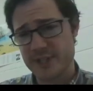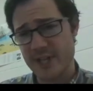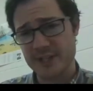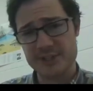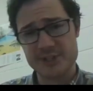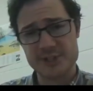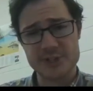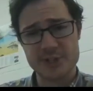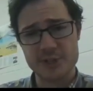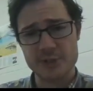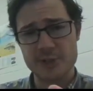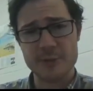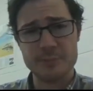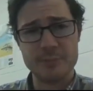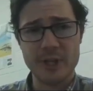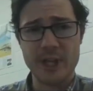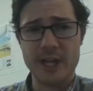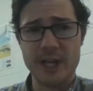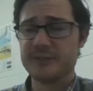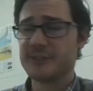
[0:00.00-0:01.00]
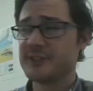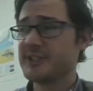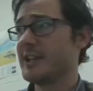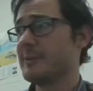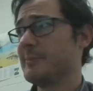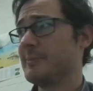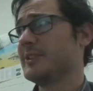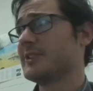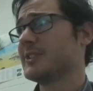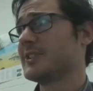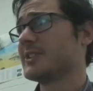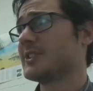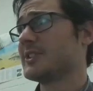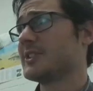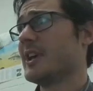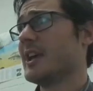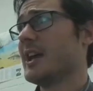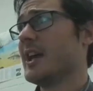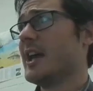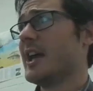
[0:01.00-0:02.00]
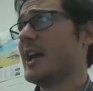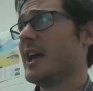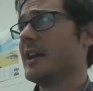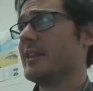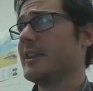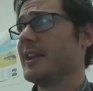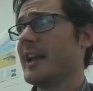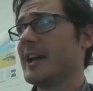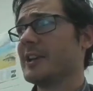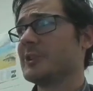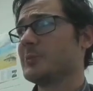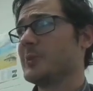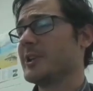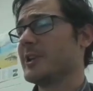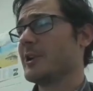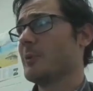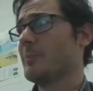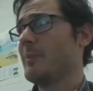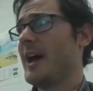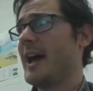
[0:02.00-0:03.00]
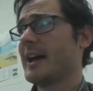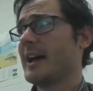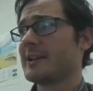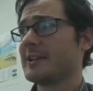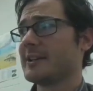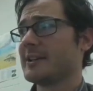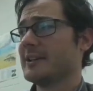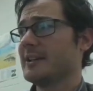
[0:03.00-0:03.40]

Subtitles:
that stir up a lot of sediments. And then as we go back,